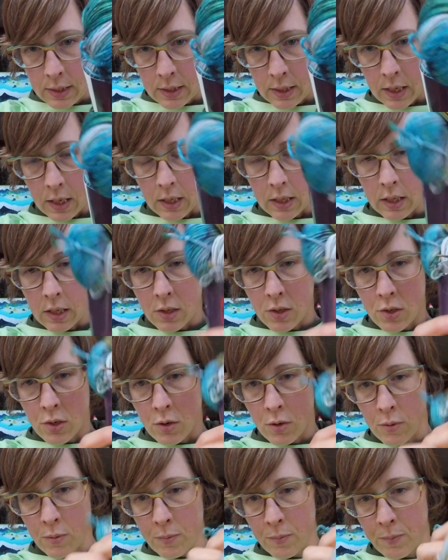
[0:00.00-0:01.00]
I think
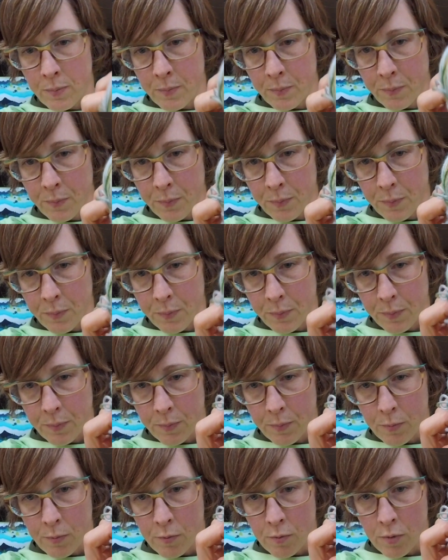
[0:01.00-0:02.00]
so.
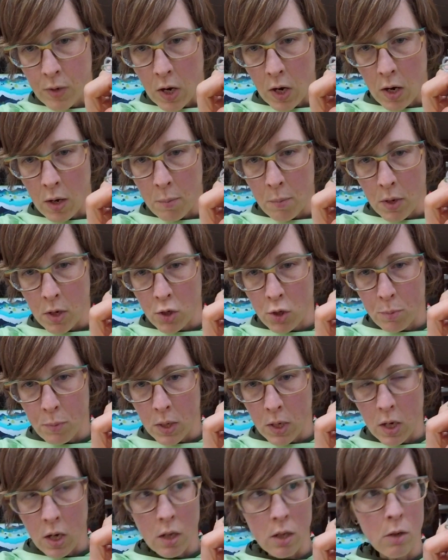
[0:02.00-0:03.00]
Very much my
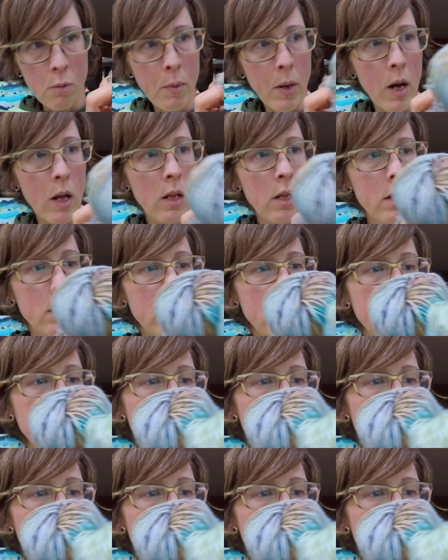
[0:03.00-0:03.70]
color palette.